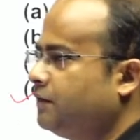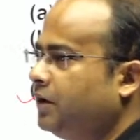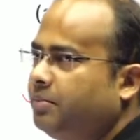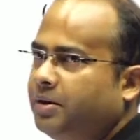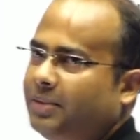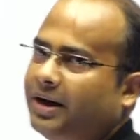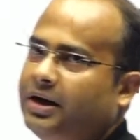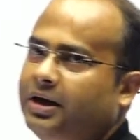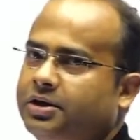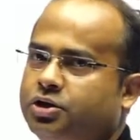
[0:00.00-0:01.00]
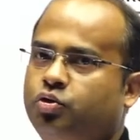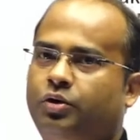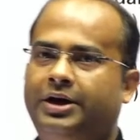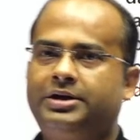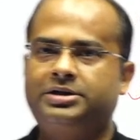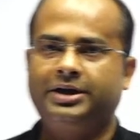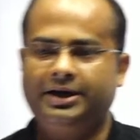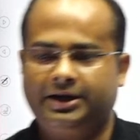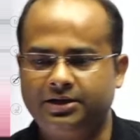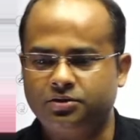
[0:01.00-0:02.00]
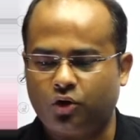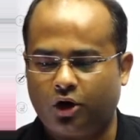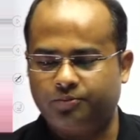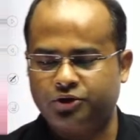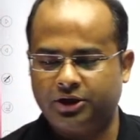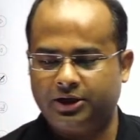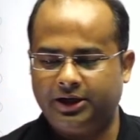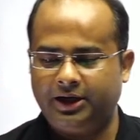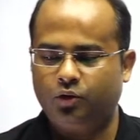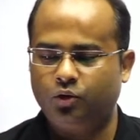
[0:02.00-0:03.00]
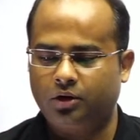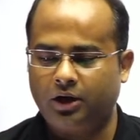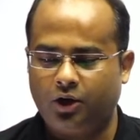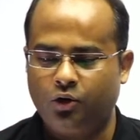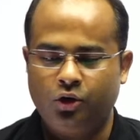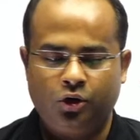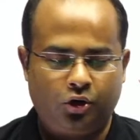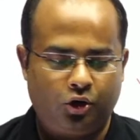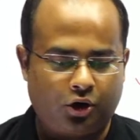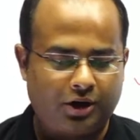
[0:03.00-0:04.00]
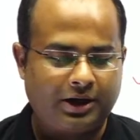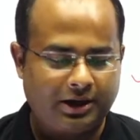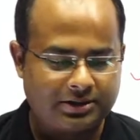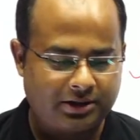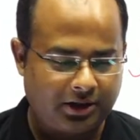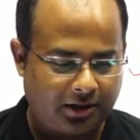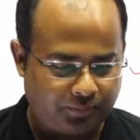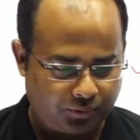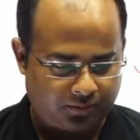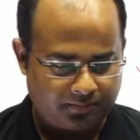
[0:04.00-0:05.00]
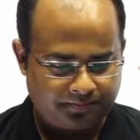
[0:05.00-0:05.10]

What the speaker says: will be, my dear students, it is option D, Gurgaon, not Hastinapur.